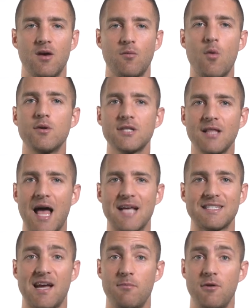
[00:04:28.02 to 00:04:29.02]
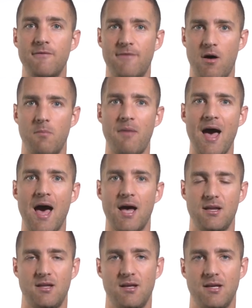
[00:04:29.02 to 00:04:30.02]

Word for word: When was the last time you felt bad?